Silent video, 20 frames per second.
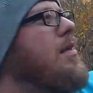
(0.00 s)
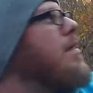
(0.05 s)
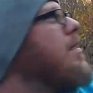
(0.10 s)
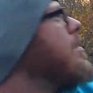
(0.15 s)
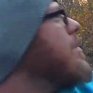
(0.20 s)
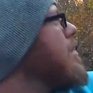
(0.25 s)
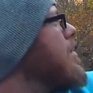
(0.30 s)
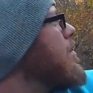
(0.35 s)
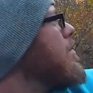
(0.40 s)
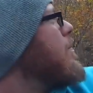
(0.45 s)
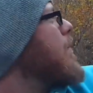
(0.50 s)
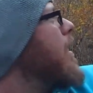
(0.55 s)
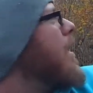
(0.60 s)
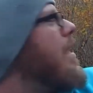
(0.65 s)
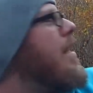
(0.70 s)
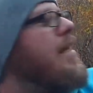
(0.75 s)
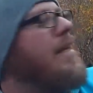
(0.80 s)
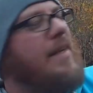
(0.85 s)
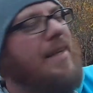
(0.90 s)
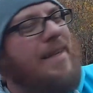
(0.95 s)
But,
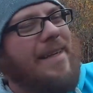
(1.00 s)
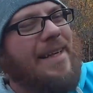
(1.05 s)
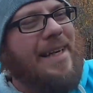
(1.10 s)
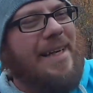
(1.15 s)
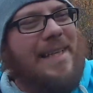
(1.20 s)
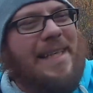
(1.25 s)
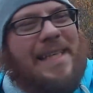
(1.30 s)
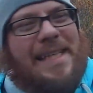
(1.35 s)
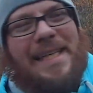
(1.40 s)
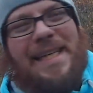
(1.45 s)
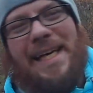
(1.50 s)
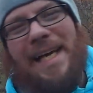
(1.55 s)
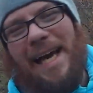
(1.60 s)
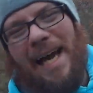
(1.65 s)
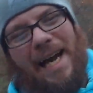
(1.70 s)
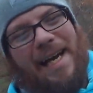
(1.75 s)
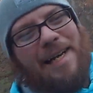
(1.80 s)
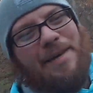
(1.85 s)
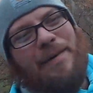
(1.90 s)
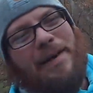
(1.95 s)

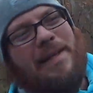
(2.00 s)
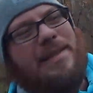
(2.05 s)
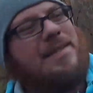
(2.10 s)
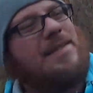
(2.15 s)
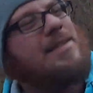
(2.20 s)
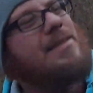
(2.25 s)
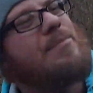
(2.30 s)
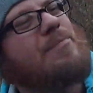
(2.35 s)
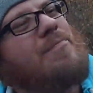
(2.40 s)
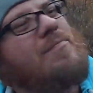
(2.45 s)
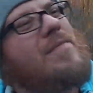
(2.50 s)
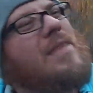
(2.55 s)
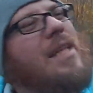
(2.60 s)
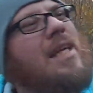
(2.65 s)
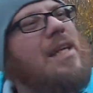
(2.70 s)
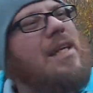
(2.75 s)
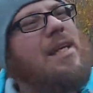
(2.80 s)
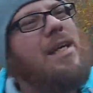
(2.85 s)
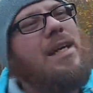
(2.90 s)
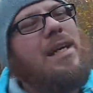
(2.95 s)
anyways,
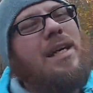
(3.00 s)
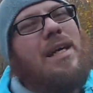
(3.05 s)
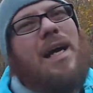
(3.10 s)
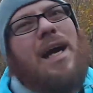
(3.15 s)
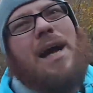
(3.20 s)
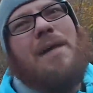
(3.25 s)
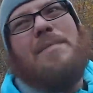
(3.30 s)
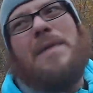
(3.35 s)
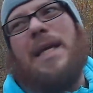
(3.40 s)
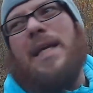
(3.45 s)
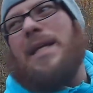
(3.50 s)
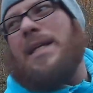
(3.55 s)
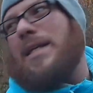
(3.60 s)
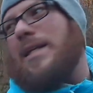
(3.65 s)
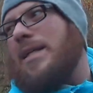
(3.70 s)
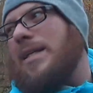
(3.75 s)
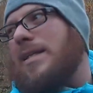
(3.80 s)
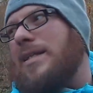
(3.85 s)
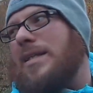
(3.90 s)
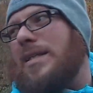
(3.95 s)
I mean,
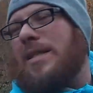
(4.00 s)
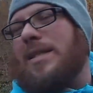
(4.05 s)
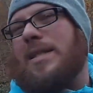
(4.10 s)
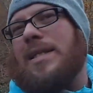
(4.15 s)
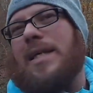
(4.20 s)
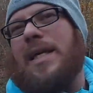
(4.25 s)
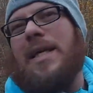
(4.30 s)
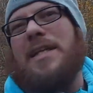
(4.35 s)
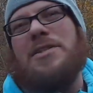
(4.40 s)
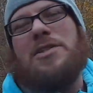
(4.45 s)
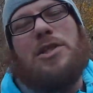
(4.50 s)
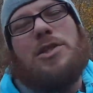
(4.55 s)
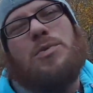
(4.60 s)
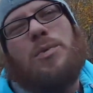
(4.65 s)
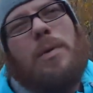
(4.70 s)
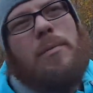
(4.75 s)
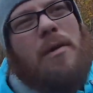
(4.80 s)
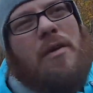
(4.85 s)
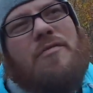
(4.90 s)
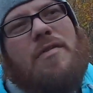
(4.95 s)
it's just one of my
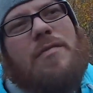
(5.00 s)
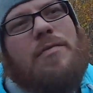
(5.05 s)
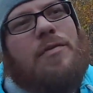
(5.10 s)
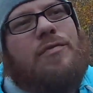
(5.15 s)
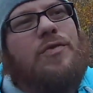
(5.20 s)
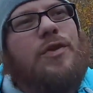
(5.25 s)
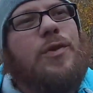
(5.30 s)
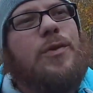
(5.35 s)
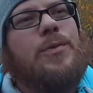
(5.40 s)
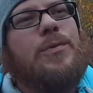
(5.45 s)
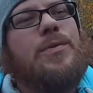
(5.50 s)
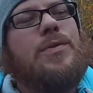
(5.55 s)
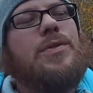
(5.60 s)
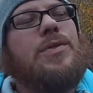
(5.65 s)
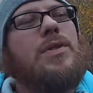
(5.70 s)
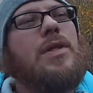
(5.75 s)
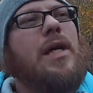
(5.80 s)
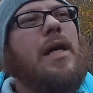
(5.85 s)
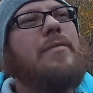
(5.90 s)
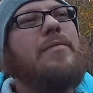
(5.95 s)
favorite foods. I've
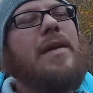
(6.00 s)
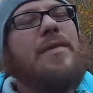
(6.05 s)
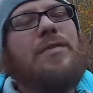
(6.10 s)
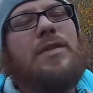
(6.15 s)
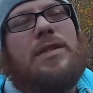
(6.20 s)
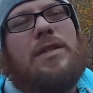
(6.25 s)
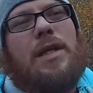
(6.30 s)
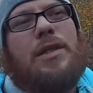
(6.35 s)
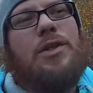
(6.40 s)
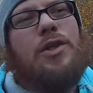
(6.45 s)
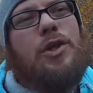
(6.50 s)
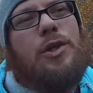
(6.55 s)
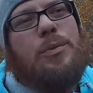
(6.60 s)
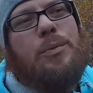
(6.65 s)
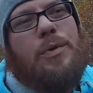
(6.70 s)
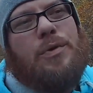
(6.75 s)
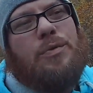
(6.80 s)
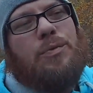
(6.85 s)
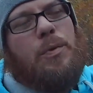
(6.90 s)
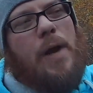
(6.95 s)
never done good with
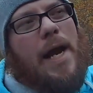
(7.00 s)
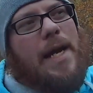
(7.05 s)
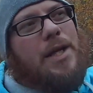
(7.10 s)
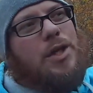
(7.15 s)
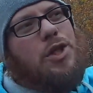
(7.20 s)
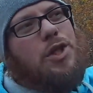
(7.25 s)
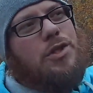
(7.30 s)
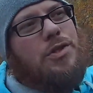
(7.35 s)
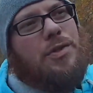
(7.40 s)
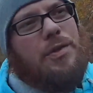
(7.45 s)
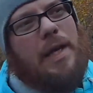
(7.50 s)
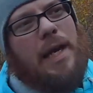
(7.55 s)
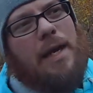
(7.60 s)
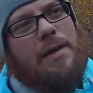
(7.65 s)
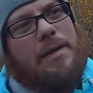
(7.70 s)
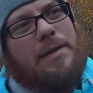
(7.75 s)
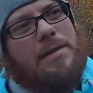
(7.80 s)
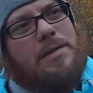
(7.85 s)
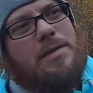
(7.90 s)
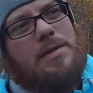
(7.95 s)
radishes or carrots.
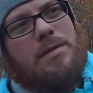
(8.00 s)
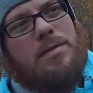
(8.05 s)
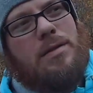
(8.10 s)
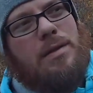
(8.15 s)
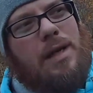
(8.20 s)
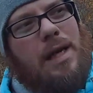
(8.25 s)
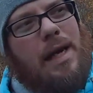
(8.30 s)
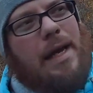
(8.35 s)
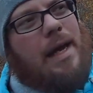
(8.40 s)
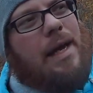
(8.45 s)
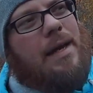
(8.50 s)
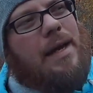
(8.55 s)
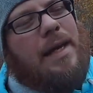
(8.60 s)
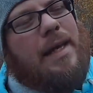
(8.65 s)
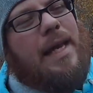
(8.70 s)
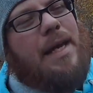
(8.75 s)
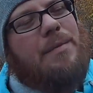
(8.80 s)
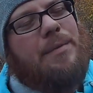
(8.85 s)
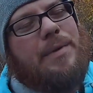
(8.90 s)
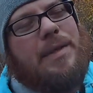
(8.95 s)
I can't really
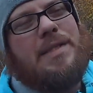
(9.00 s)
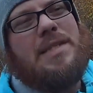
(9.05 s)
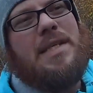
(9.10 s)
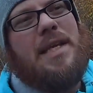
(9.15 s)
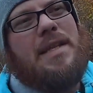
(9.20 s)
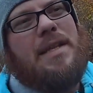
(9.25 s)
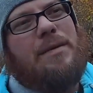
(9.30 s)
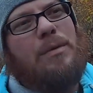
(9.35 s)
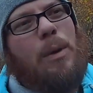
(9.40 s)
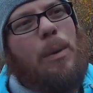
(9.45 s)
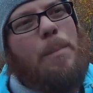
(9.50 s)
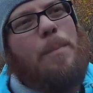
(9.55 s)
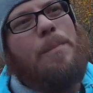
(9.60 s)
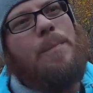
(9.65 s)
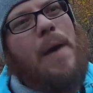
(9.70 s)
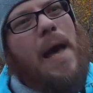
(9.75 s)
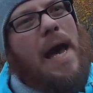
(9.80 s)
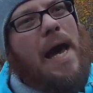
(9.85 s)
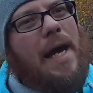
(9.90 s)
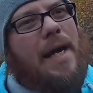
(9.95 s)
say they were
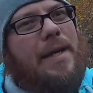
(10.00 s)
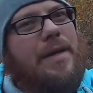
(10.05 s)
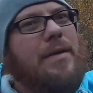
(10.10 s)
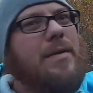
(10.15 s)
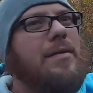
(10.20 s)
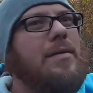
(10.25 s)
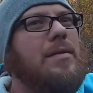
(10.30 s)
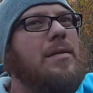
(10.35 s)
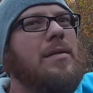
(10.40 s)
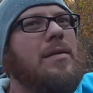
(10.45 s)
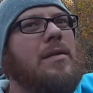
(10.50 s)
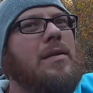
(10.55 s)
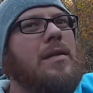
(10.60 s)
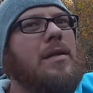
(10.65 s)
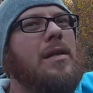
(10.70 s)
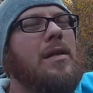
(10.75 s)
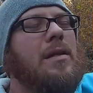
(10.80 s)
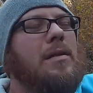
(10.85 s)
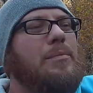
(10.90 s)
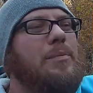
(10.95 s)
bad,
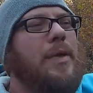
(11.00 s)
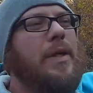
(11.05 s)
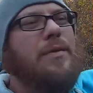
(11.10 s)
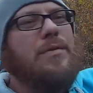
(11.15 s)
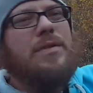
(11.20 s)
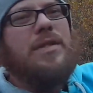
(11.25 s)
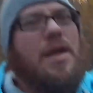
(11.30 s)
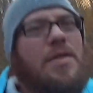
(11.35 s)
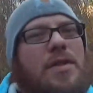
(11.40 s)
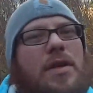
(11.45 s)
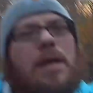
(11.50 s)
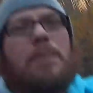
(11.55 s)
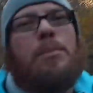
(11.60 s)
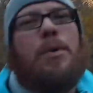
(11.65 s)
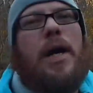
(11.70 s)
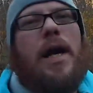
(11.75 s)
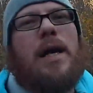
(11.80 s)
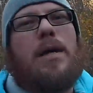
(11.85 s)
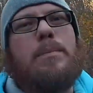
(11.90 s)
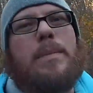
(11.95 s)
but it was nothing to brag
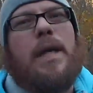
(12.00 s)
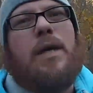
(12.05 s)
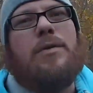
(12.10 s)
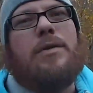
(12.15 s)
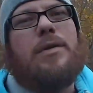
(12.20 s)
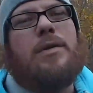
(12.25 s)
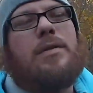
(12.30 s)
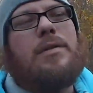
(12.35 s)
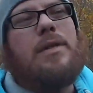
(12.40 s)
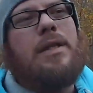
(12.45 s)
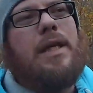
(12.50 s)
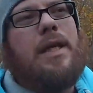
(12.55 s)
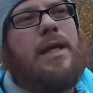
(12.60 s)
about, you know?